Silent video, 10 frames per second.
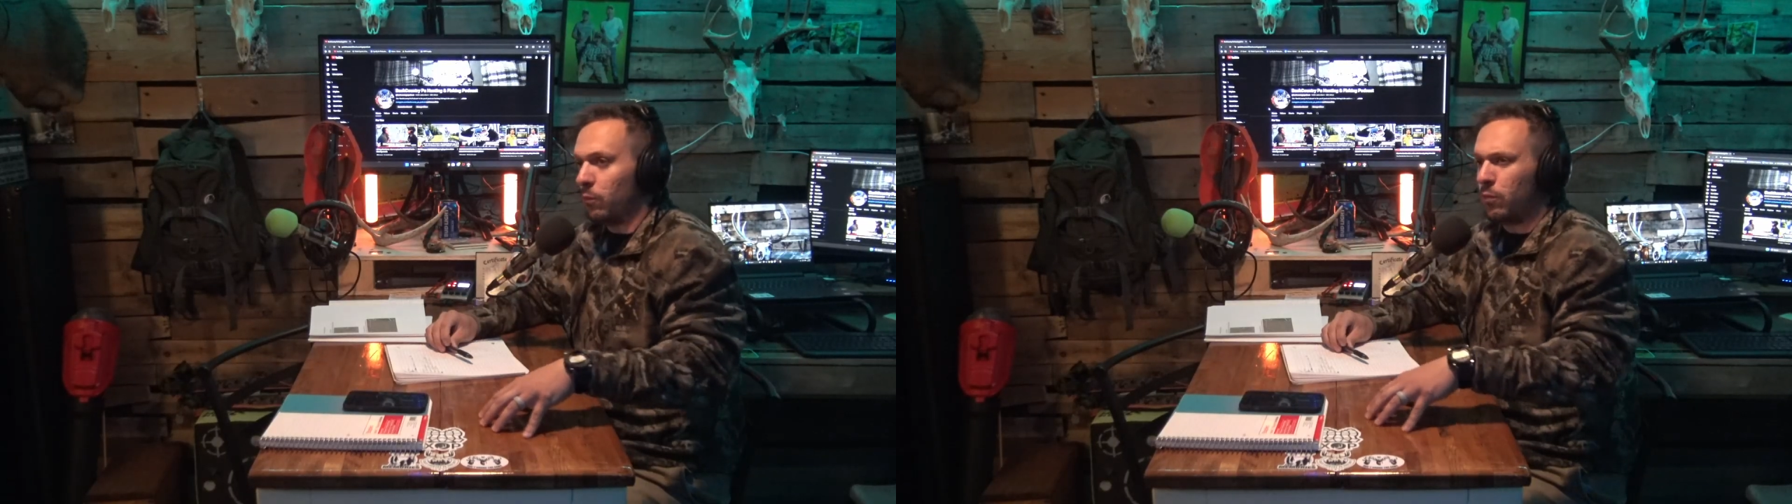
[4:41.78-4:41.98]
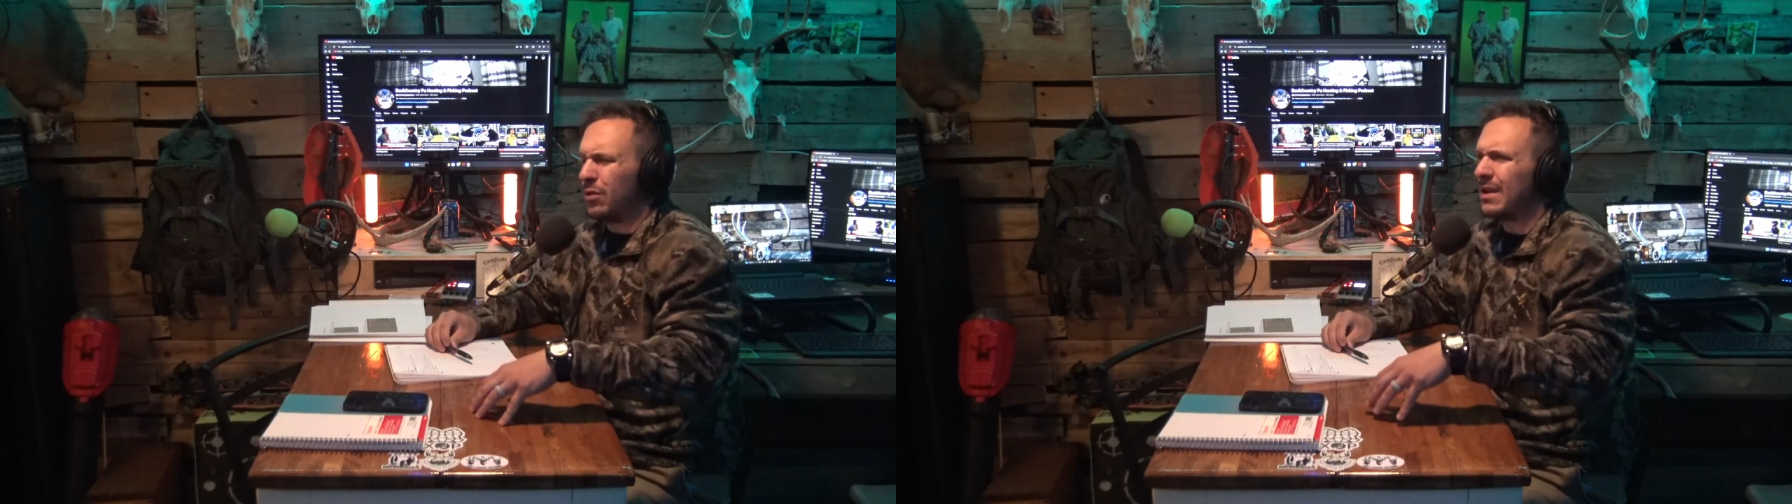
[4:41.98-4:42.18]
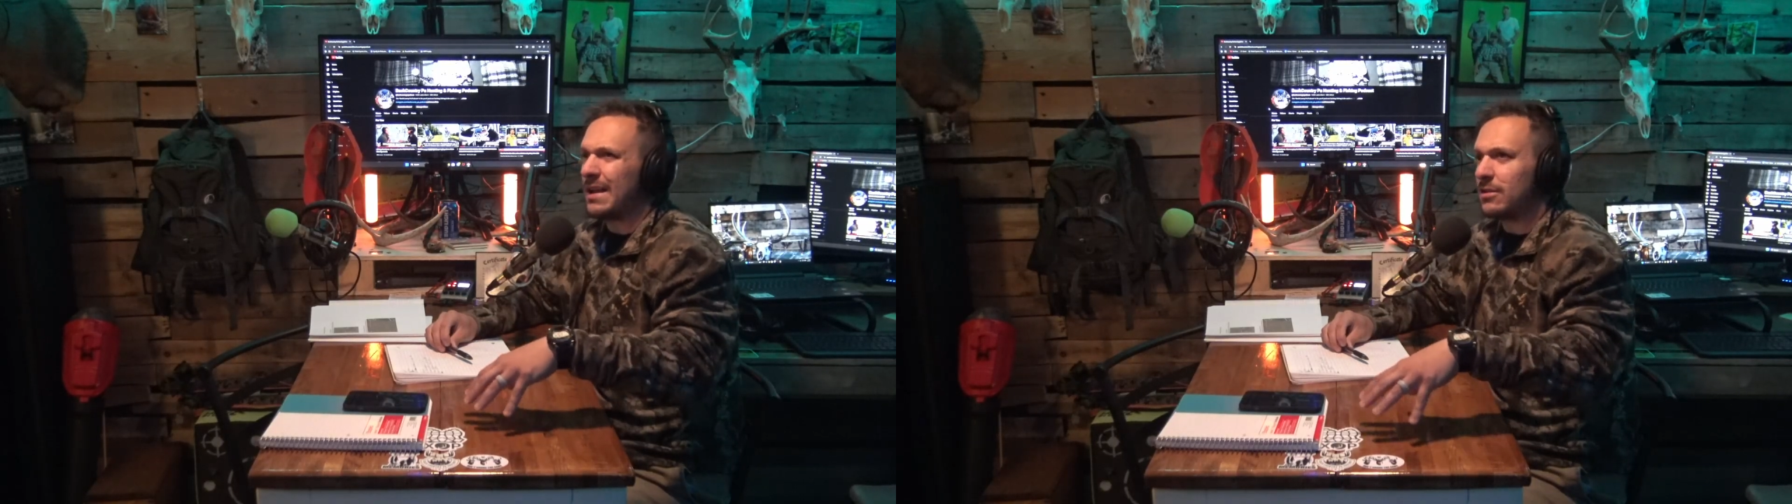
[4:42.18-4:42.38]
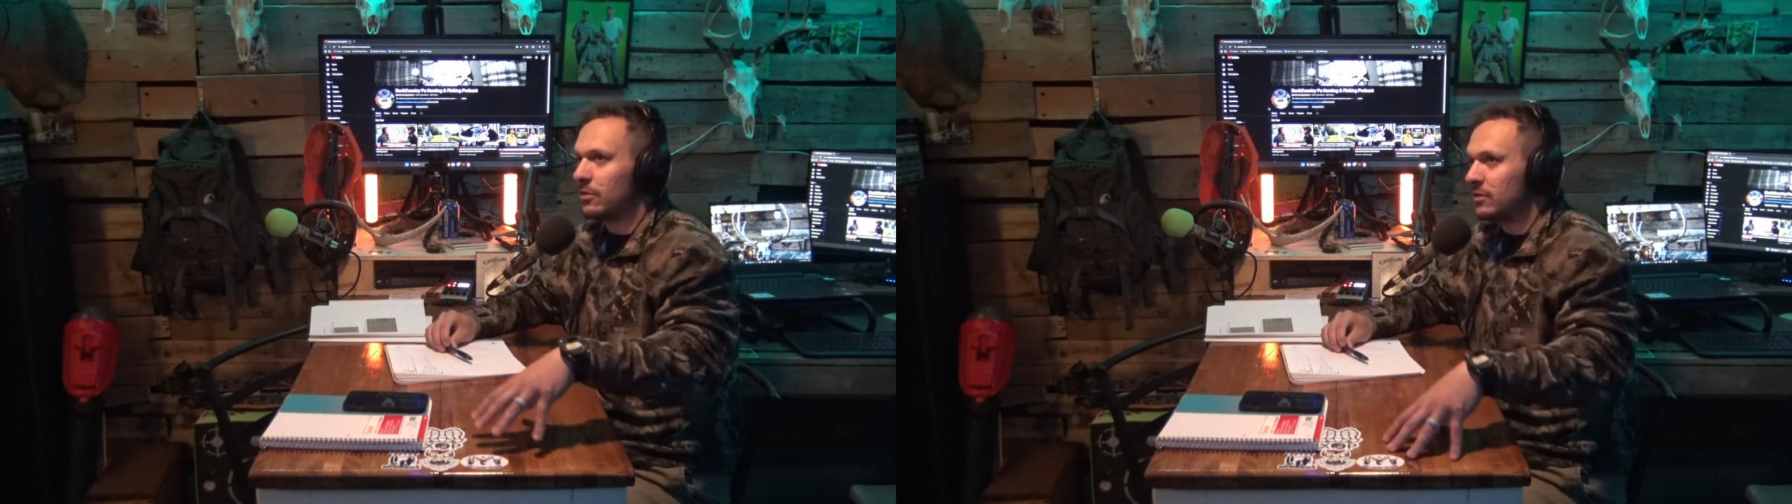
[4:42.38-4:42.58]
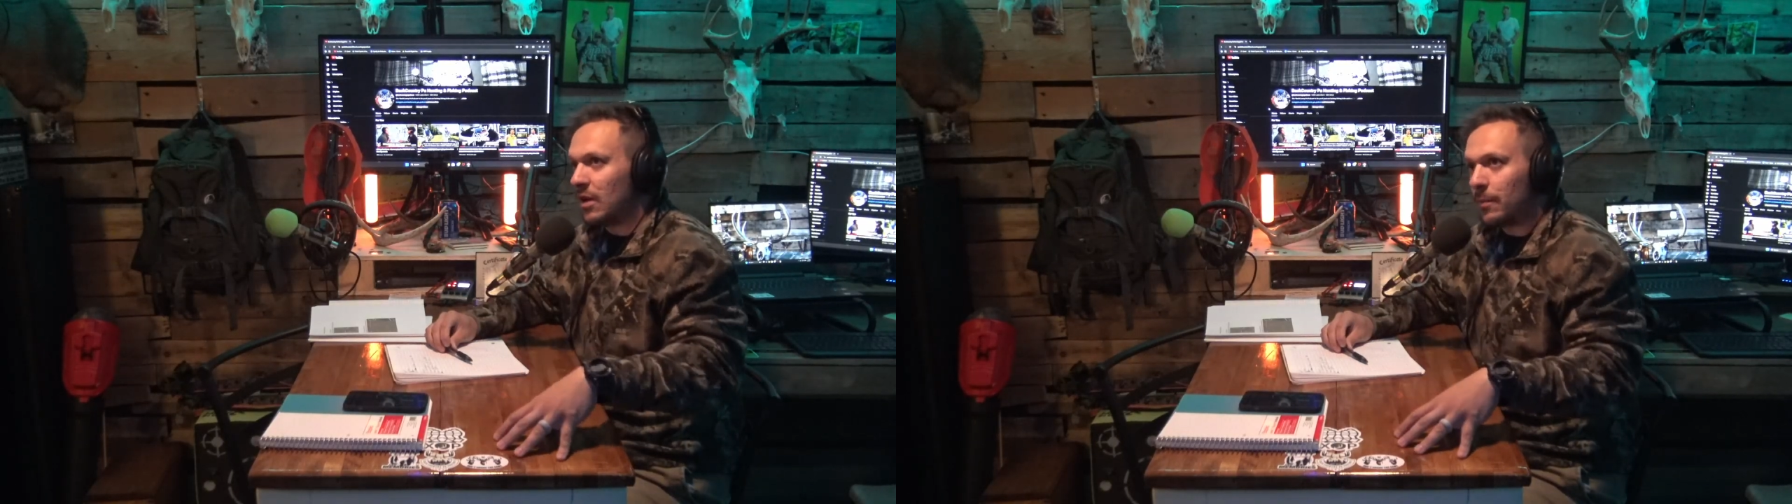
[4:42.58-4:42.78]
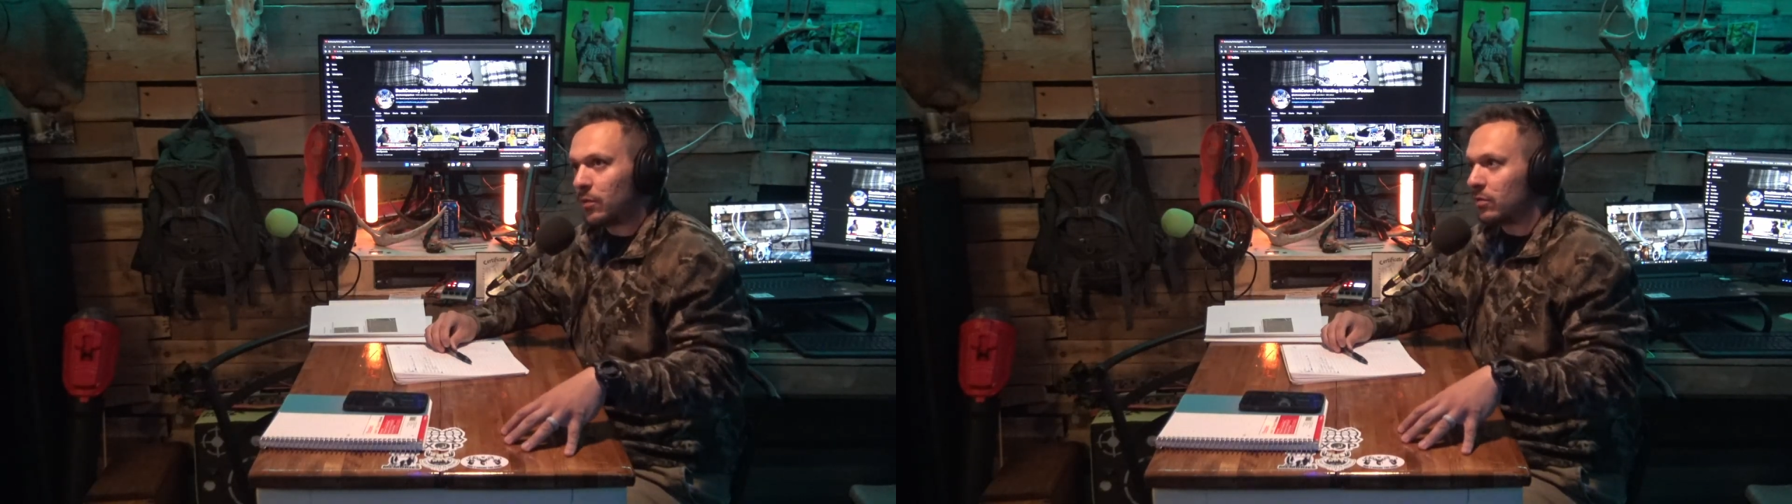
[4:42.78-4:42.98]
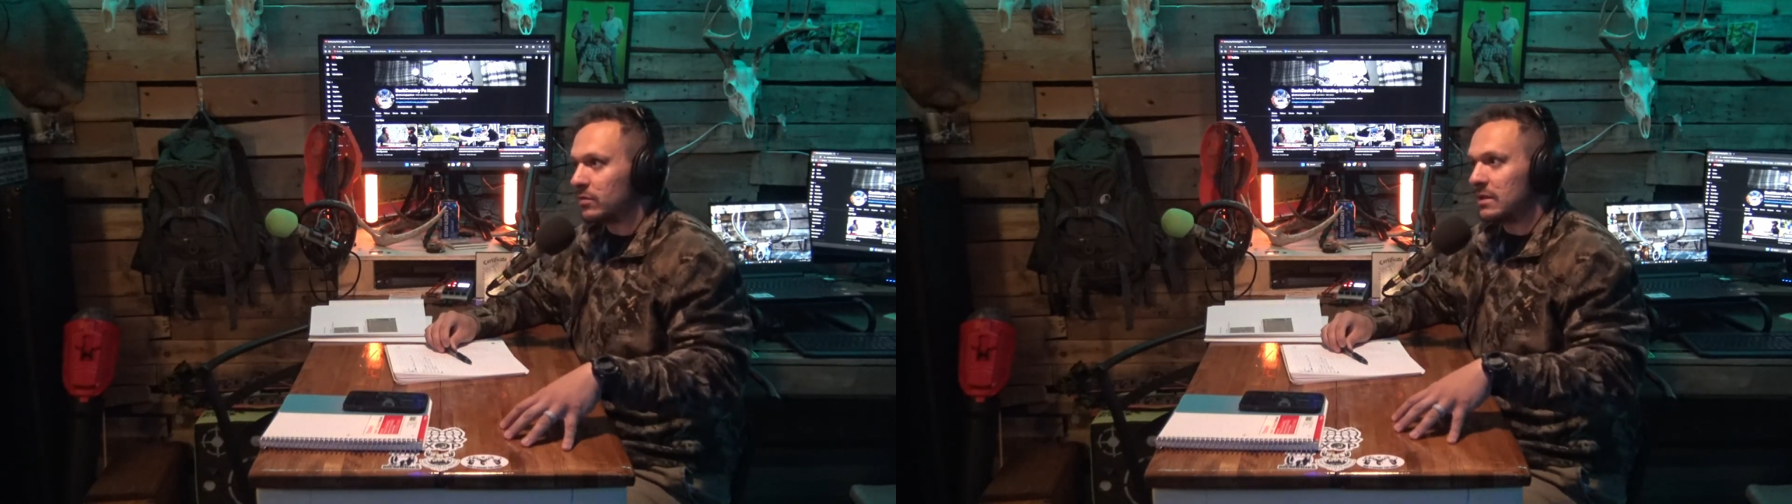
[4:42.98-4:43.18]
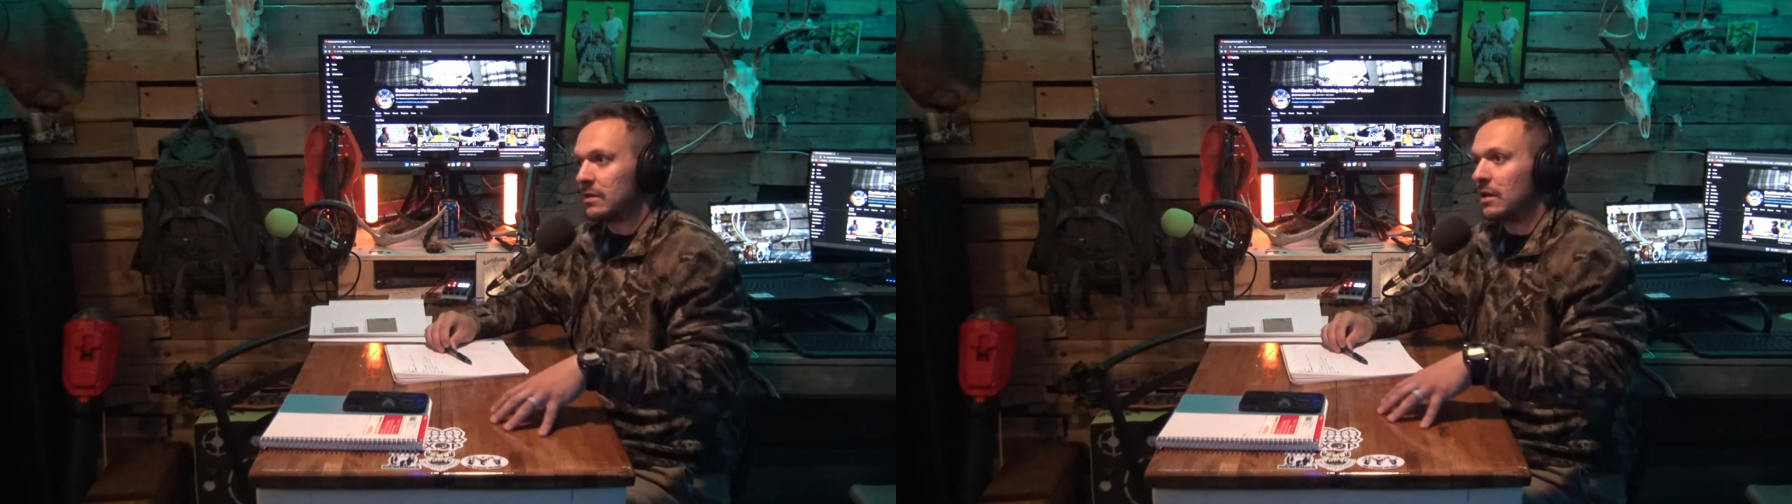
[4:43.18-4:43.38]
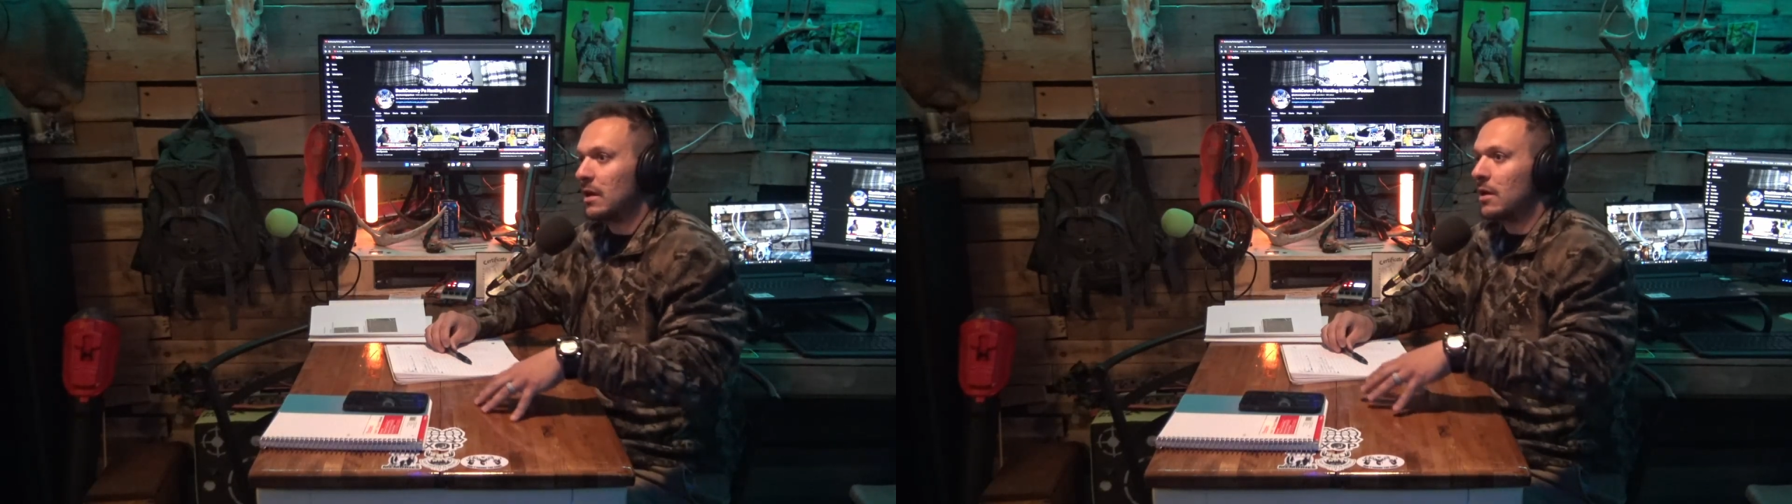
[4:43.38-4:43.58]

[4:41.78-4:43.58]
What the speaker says: looking at those numbers and